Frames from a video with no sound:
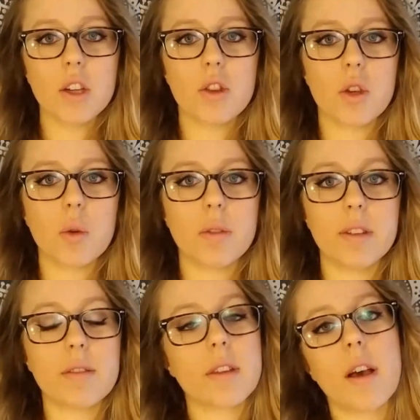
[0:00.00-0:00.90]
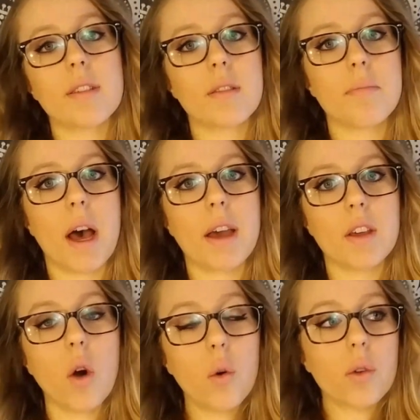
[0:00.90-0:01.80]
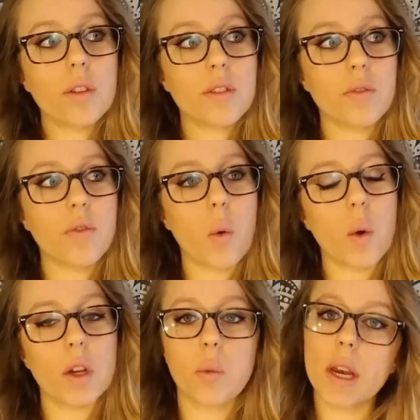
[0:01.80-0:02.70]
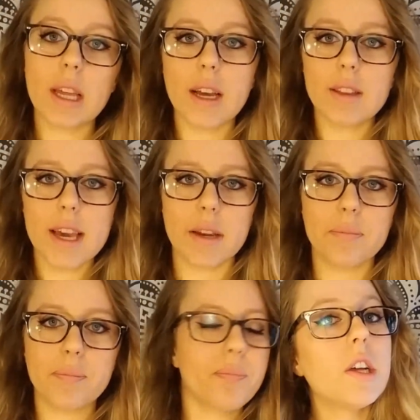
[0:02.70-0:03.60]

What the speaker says: to discuss my goals for 2019.